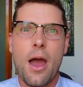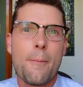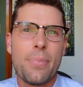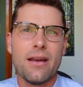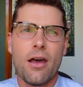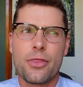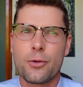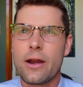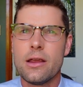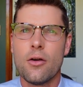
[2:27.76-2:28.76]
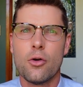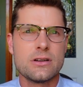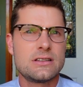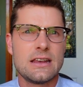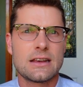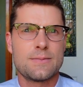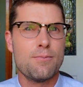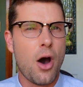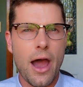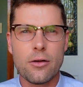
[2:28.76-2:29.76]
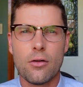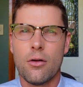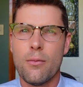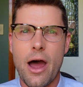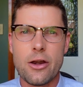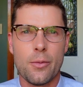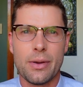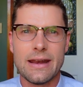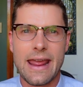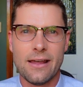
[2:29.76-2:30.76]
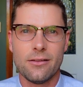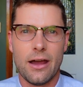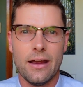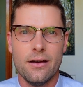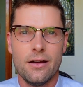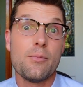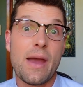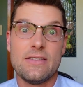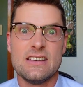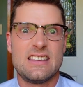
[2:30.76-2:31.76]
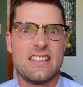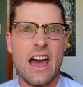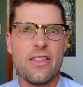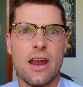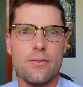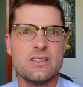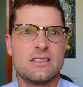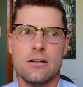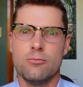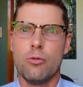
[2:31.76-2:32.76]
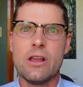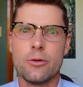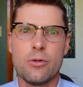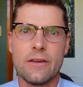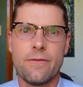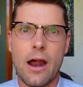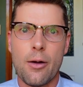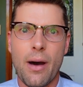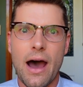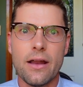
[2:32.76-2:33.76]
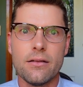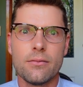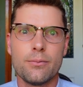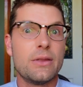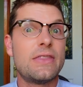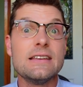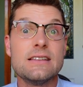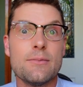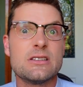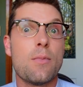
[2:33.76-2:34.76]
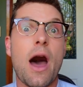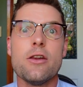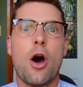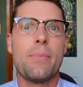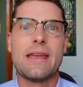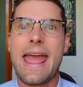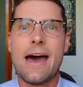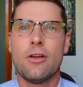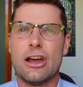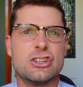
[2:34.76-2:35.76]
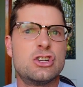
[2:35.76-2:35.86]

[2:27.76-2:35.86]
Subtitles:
But a 3 or a 6 might or might not be an outlier. Compare this to the other numbers that are really, really far apart. But these numbers might not be outliers.